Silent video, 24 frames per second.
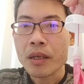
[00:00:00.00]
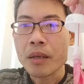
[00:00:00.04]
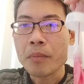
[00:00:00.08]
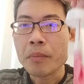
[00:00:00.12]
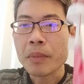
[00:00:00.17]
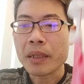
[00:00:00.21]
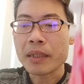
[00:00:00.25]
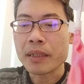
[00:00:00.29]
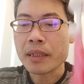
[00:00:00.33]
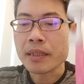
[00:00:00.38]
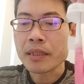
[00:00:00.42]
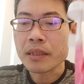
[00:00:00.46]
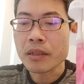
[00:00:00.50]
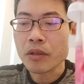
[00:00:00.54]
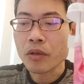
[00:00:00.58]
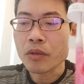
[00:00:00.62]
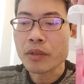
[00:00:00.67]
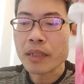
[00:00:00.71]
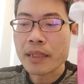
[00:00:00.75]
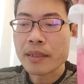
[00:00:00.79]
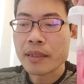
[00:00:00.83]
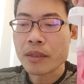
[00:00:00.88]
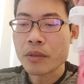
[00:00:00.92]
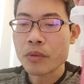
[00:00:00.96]
But this alone
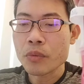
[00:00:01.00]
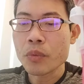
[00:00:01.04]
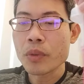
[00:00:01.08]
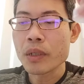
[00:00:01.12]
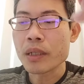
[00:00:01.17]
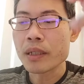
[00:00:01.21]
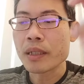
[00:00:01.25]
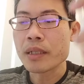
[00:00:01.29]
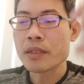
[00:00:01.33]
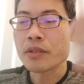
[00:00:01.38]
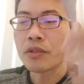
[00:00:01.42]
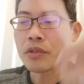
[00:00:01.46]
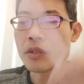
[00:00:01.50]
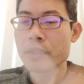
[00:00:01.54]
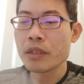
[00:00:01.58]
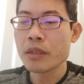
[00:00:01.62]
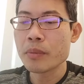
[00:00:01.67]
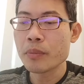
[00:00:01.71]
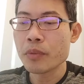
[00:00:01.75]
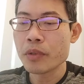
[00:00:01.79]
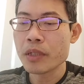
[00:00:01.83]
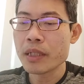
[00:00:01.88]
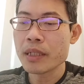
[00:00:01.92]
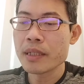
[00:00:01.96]
doesn't work, so you need to
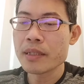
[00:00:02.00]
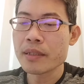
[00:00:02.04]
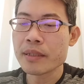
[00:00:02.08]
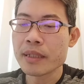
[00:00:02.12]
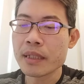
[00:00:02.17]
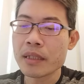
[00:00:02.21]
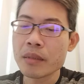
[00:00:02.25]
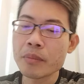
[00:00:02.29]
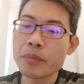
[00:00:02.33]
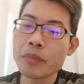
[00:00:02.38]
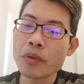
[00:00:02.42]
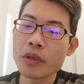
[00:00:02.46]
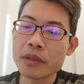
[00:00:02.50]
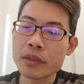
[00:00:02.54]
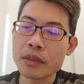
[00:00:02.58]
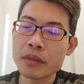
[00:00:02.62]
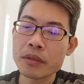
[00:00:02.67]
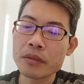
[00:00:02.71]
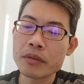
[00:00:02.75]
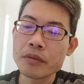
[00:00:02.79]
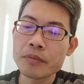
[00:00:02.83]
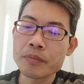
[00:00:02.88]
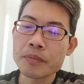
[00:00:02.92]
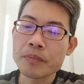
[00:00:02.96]
put it inside the
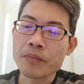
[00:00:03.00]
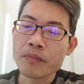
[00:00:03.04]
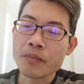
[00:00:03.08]
bottle.